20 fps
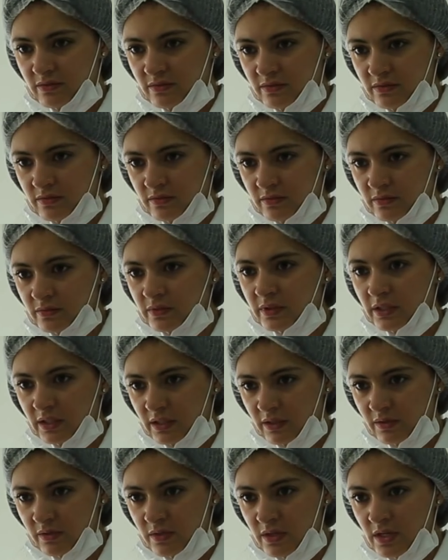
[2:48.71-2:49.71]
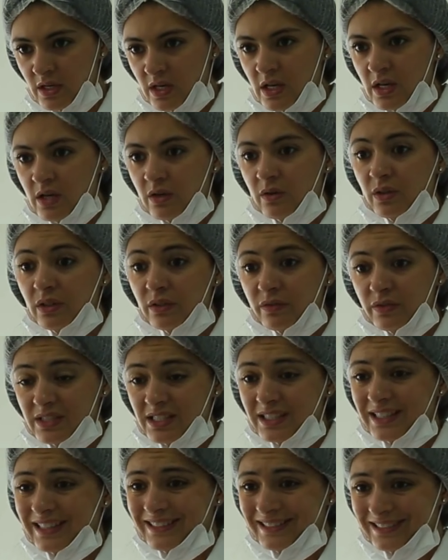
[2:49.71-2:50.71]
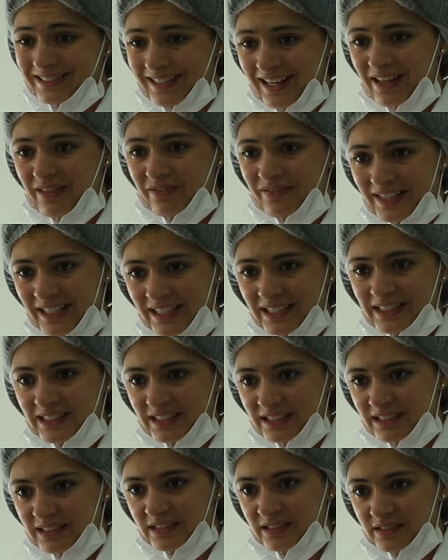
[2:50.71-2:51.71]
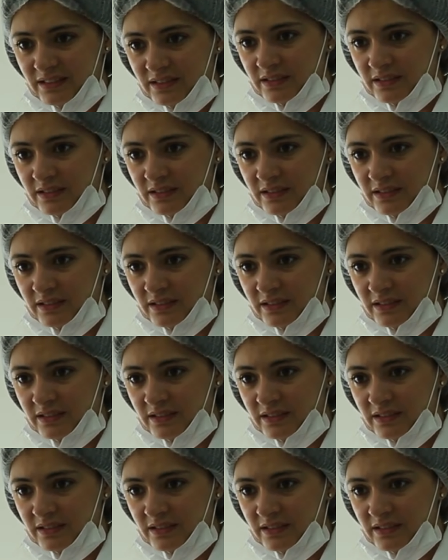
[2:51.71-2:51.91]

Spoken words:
all the work appointments are scheduled right in the operatory.